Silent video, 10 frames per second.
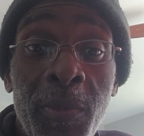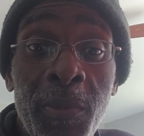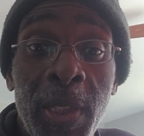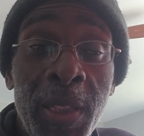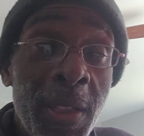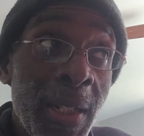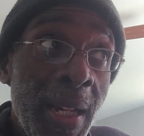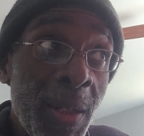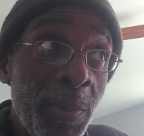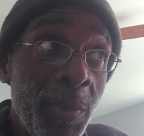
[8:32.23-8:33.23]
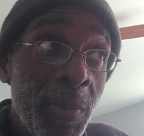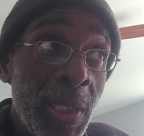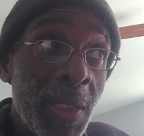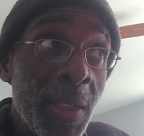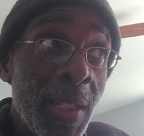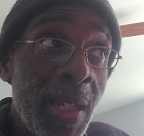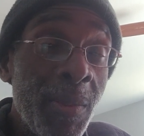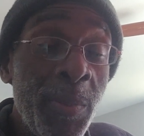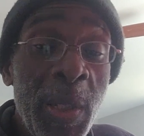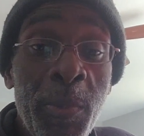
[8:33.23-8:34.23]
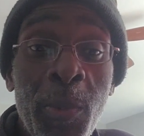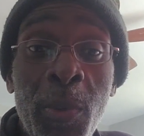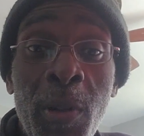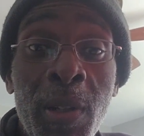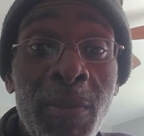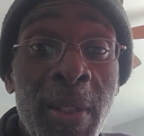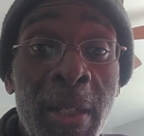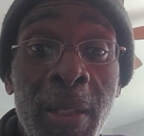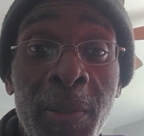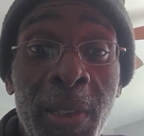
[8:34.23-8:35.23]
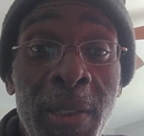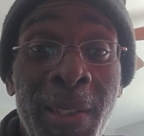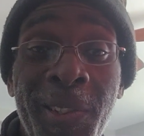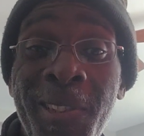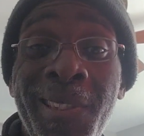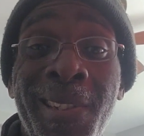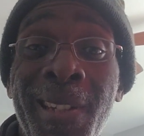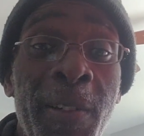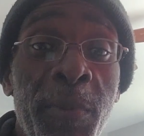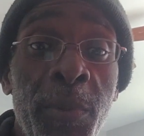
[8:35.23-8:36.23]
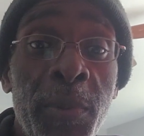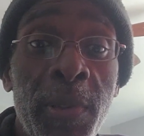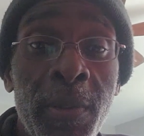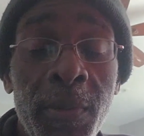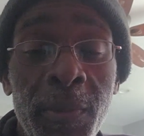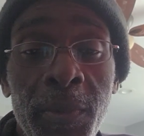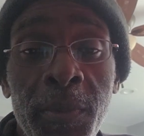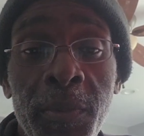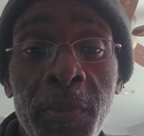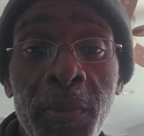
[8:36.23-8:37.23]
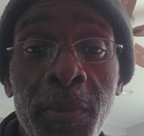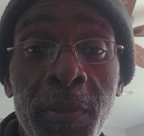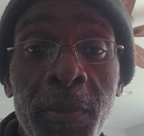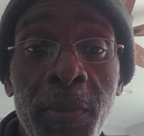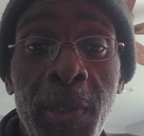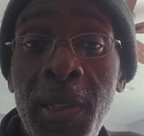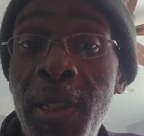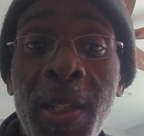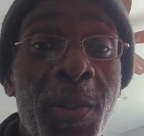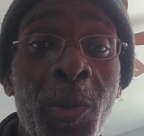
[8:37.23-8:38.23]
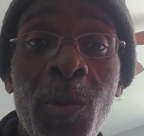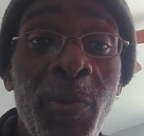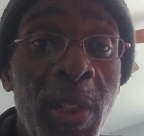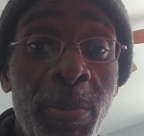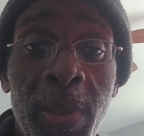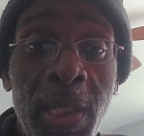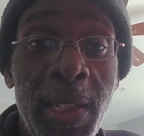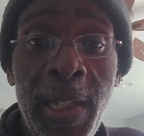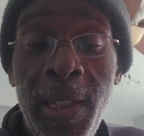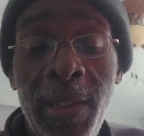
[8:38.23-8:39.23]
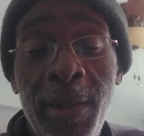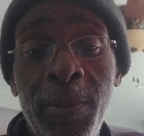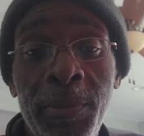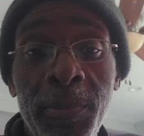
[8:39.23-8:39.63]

There's a lot of people walking around out there. They're just devils, and there's no rehabilitating them.